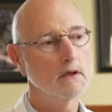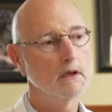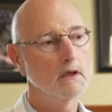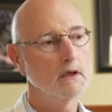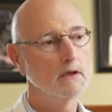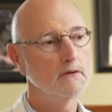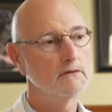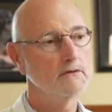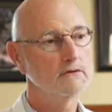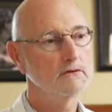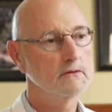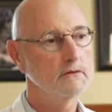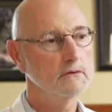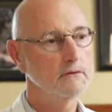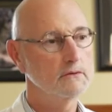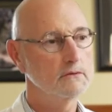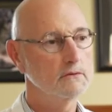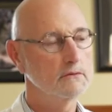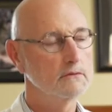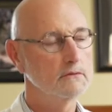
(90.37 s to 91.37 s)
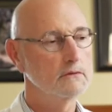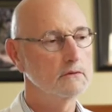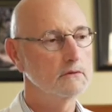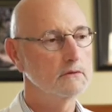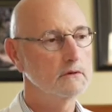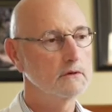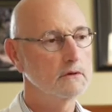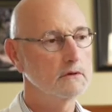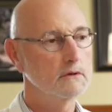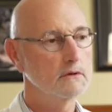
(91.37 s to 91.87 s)
And so
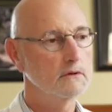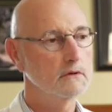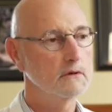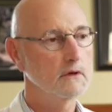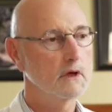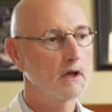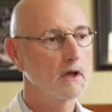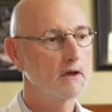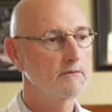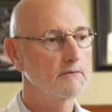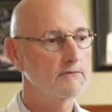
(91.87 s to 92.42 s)
I